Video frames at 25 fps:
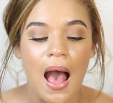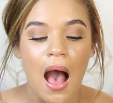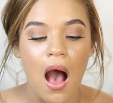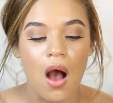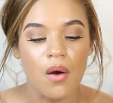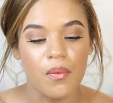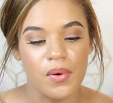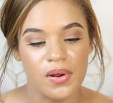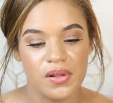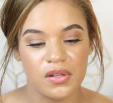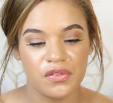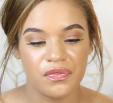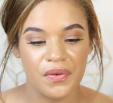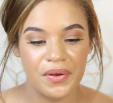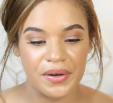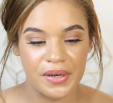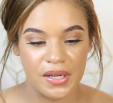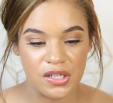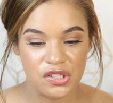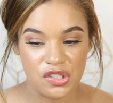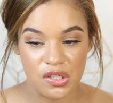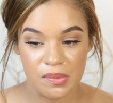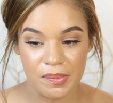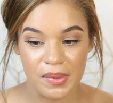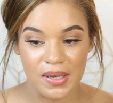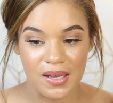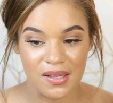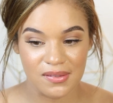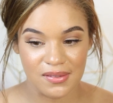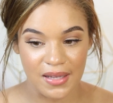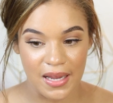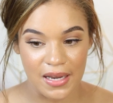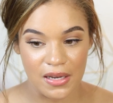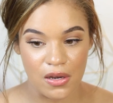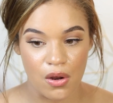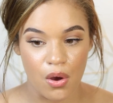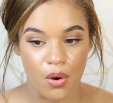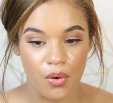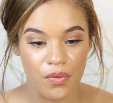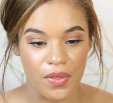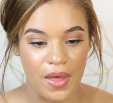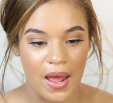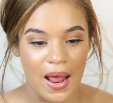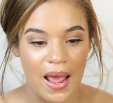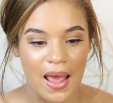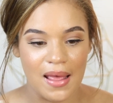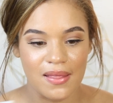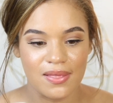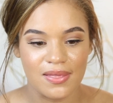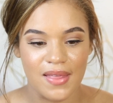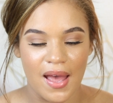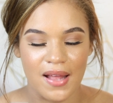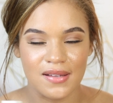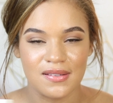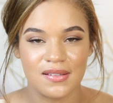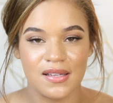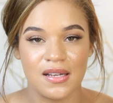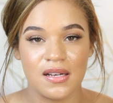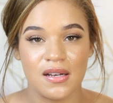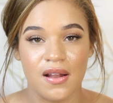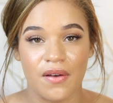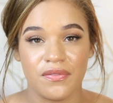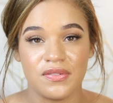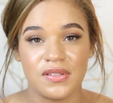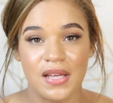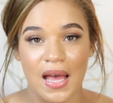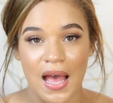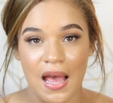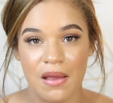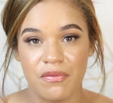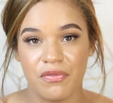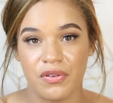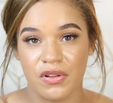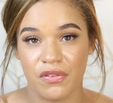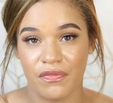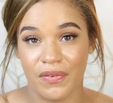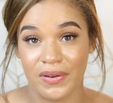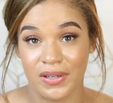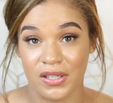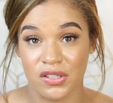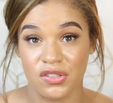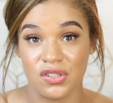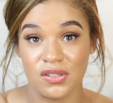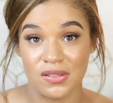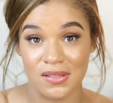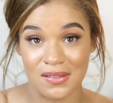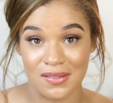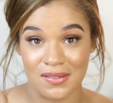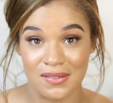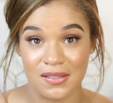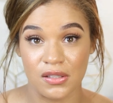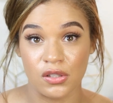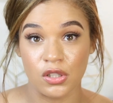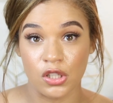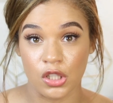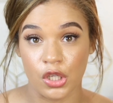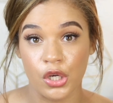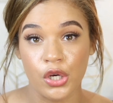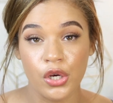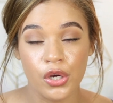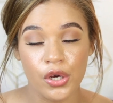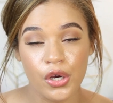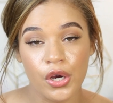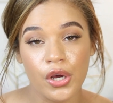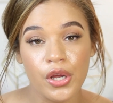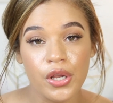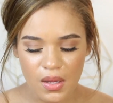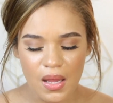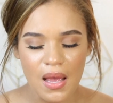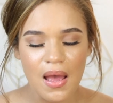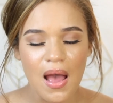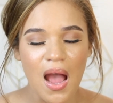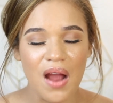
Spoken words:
I'll wear this foundation because I know that that's enough time for the foundation to still look good.